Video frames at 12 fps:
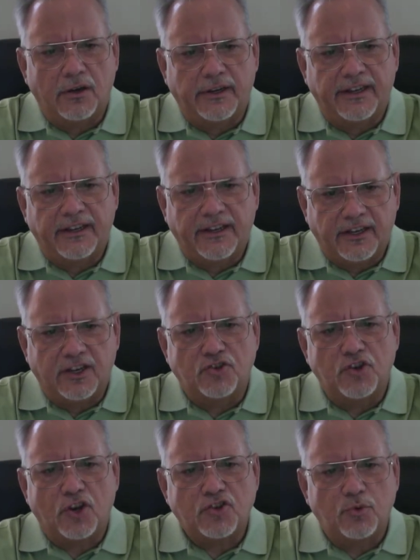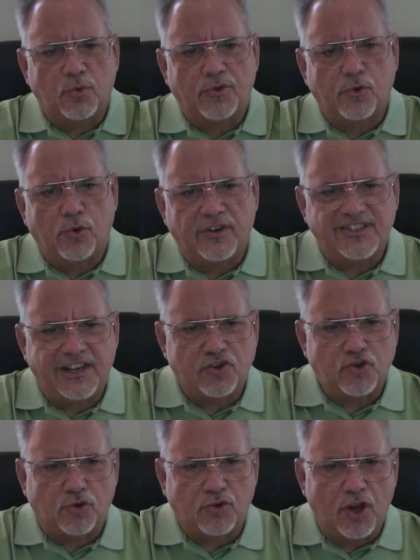in conjunction with
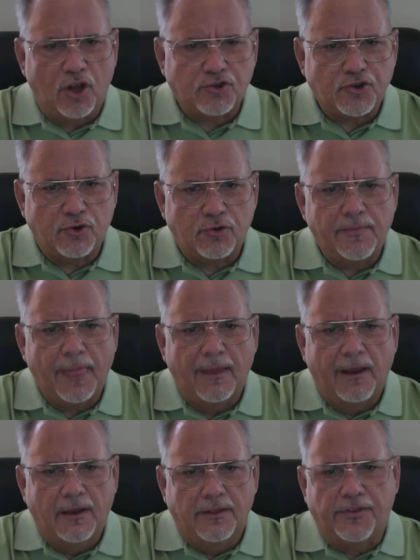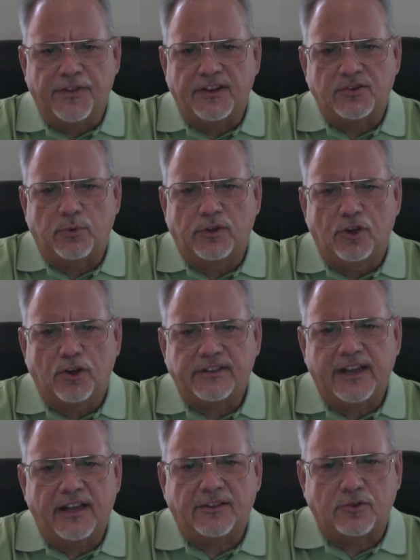organizational culture, the things we looked
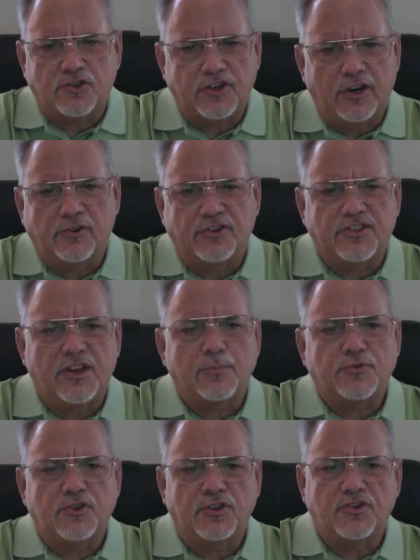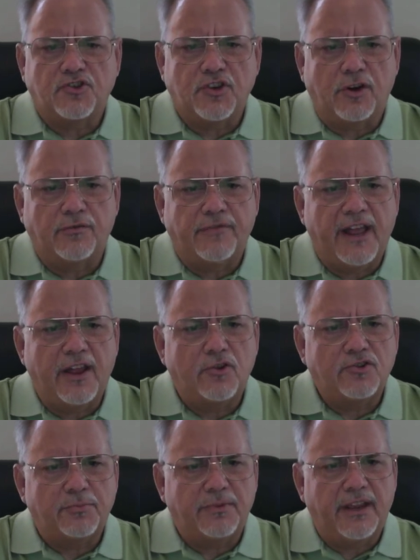at, the shared assumptions, shared
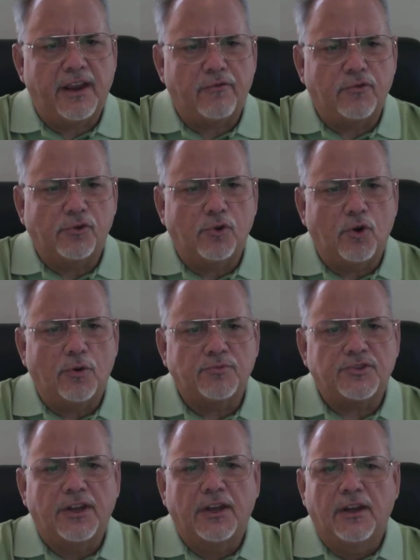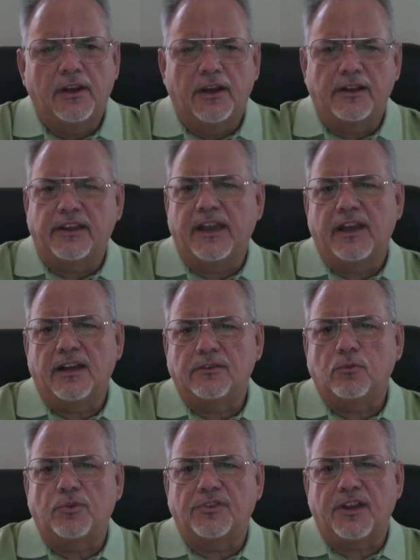values, and behavioral norms, and
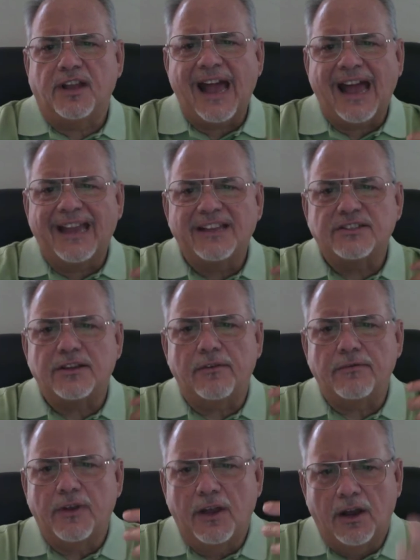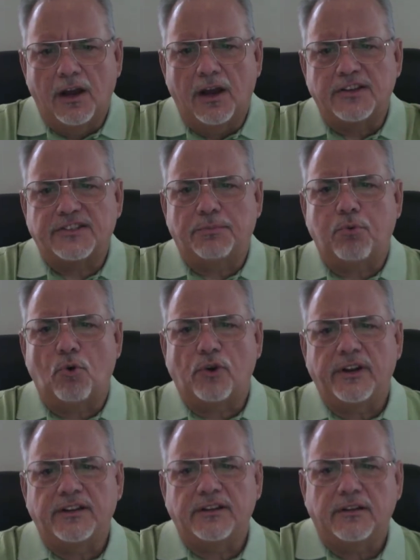again with the guise of
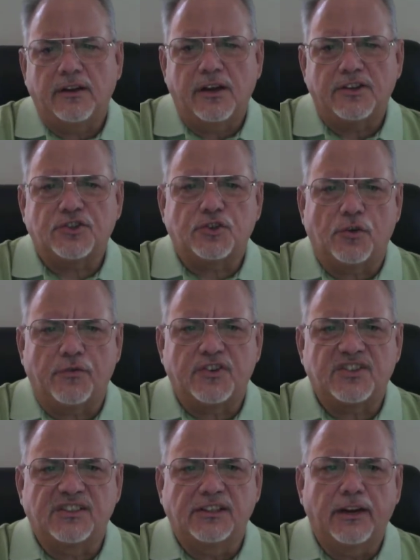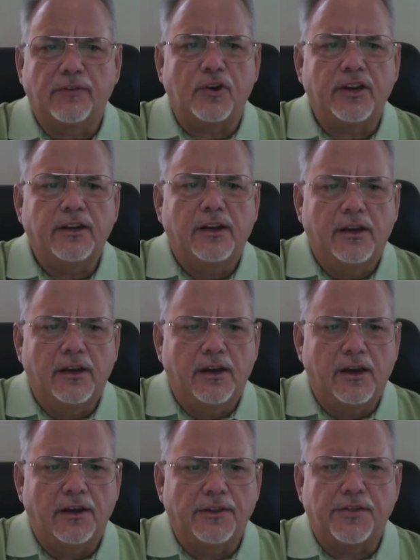supporting service delivery,
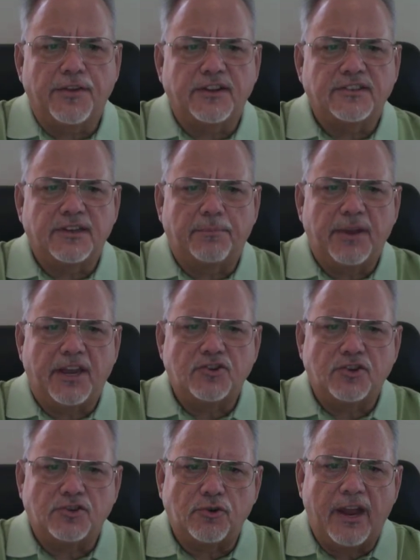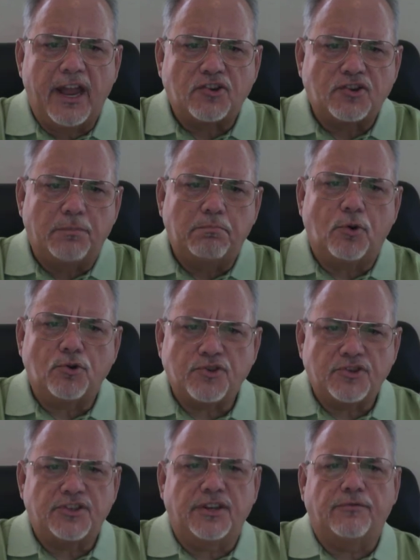the things that patients are actually
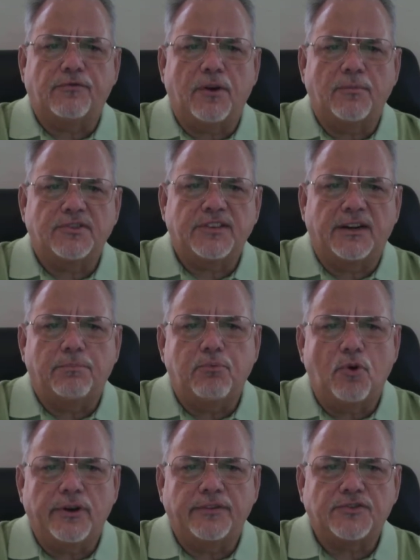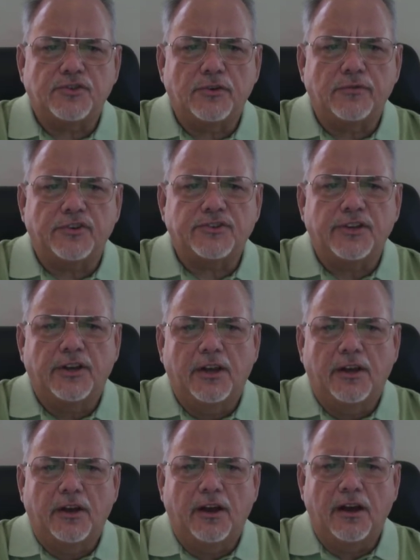purchasing from us at a point of service,
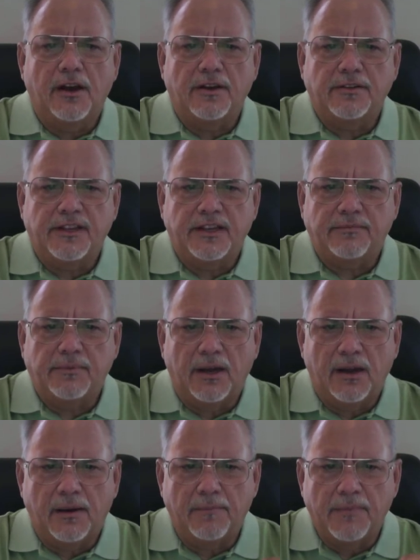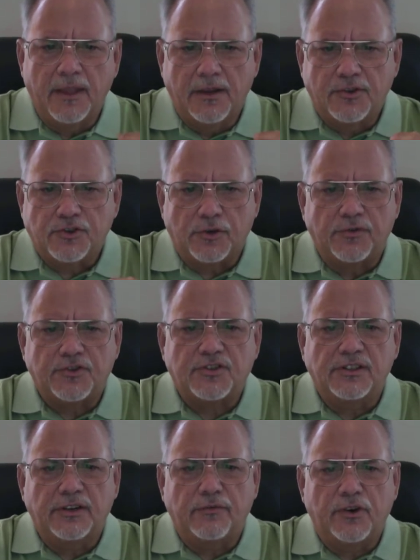the service
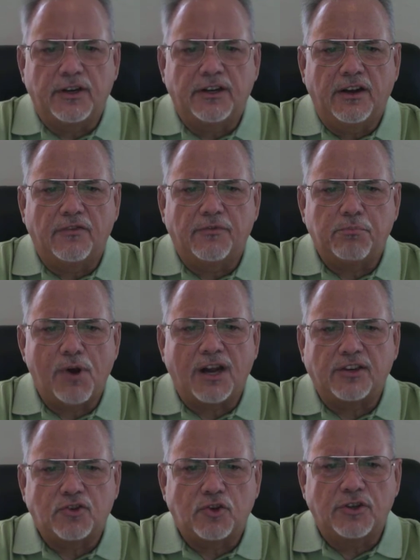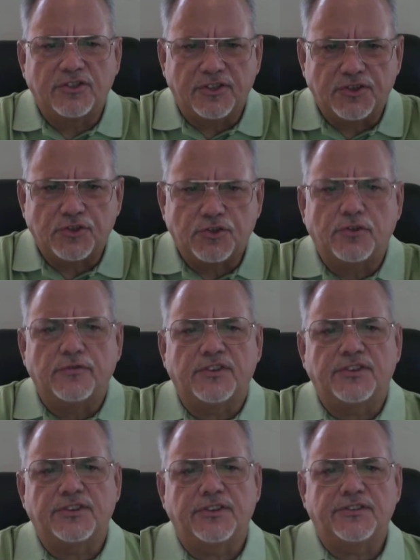delivery of products, goods, and
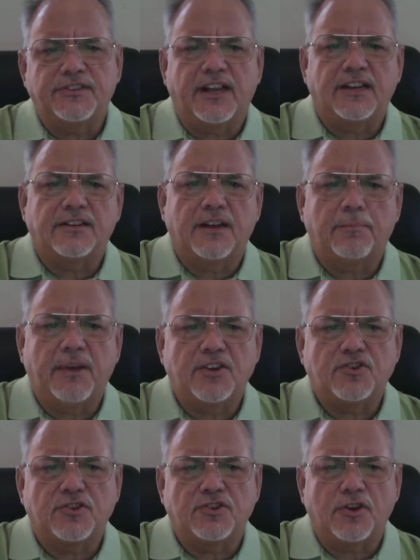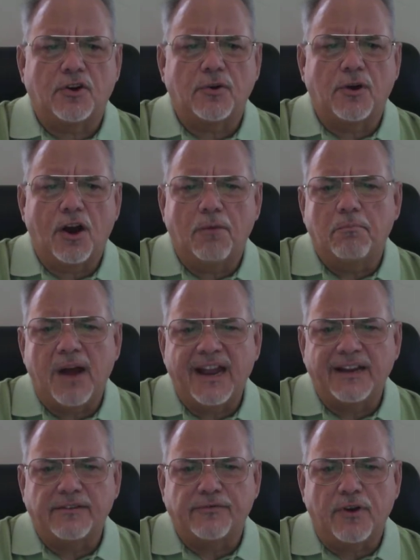services that patients are
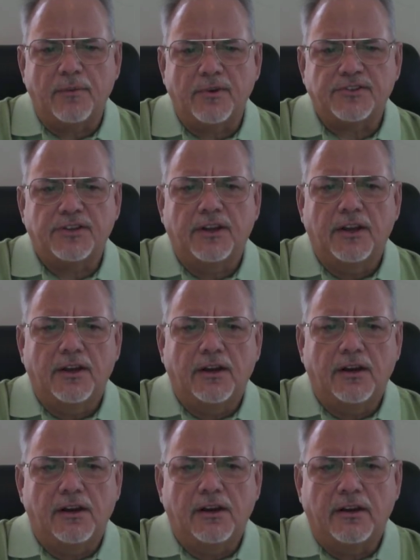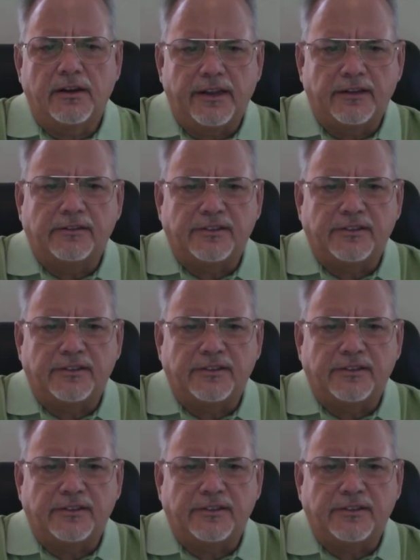buying from us, and